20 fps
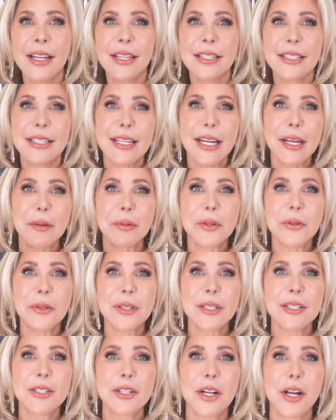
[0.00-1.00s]
Today we're
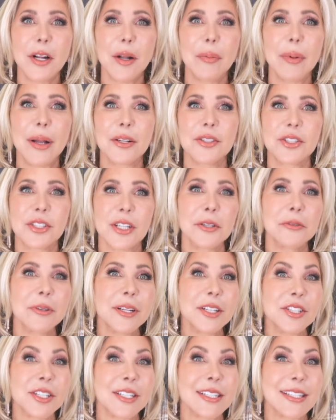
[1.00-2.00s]
going to talk about
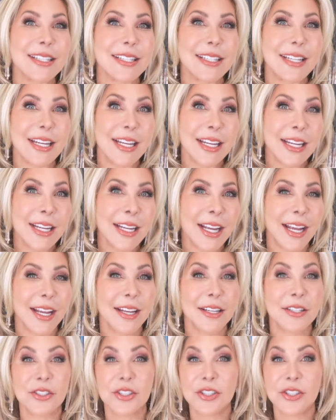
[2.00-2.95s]
Generation Z and